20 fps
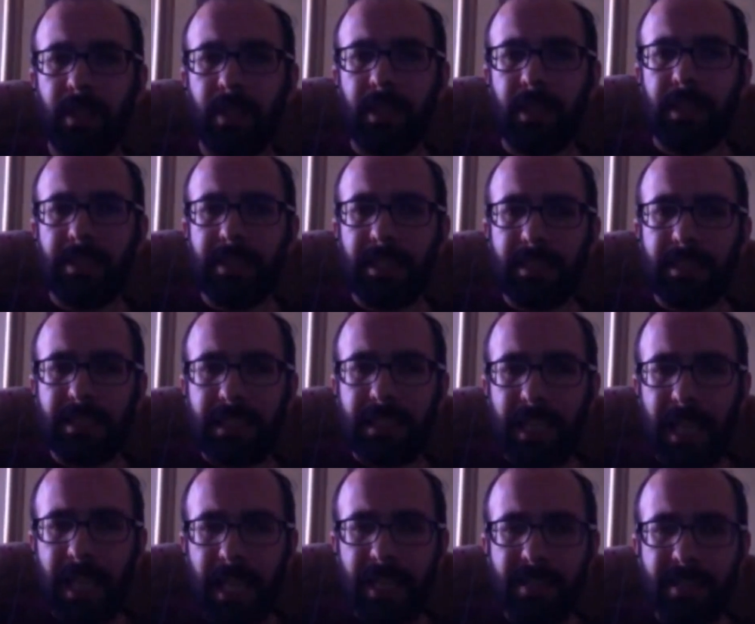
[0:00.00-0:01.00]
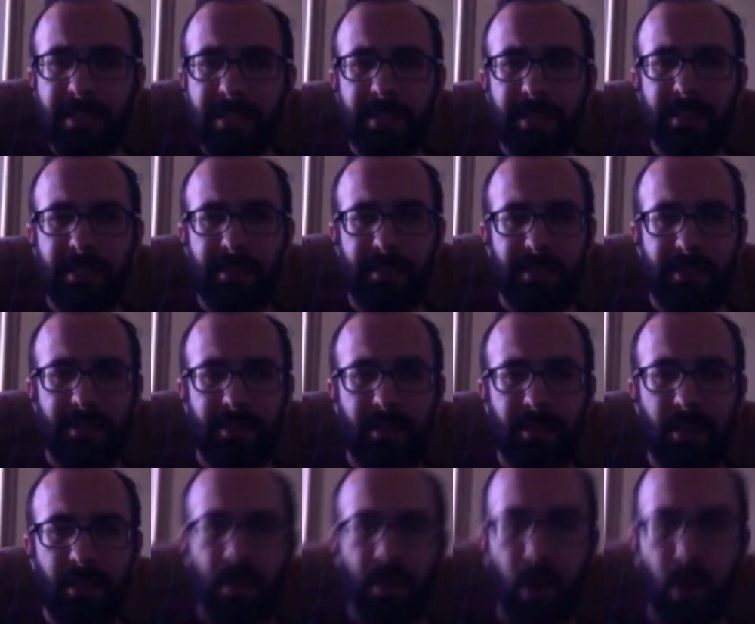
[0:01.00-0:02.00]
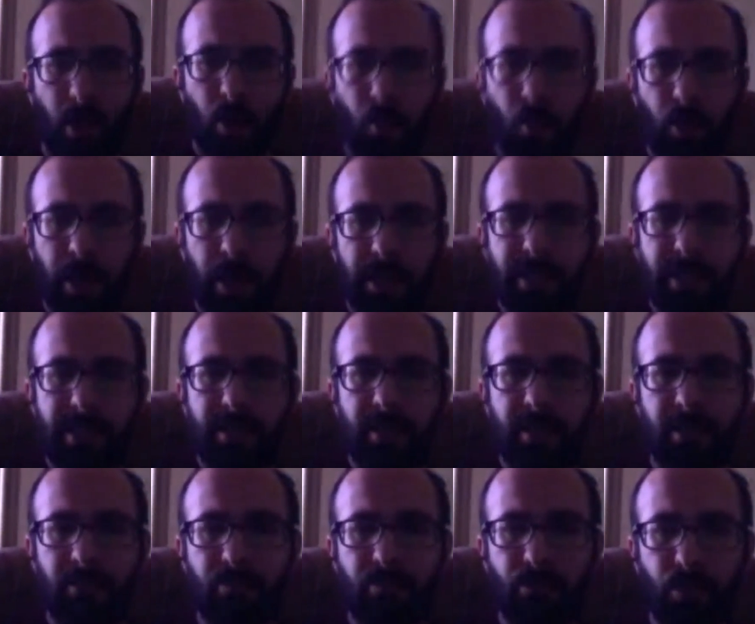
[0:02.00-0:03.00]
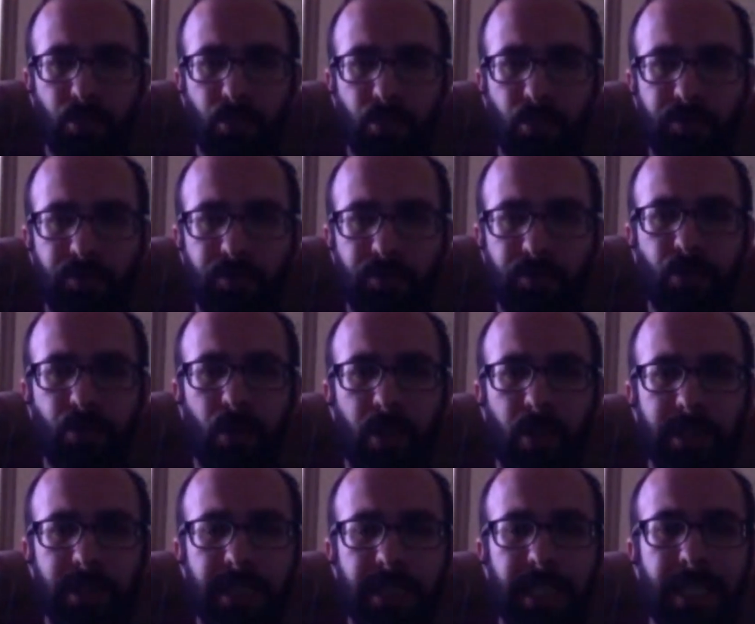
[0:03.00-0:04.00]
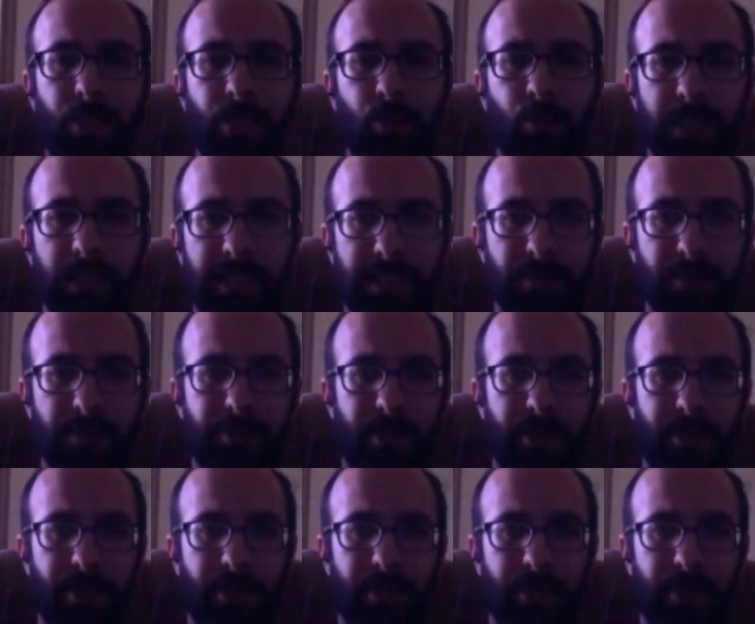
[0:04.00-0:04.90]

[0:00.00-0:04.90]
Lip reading: that gases always move toward equilibrium.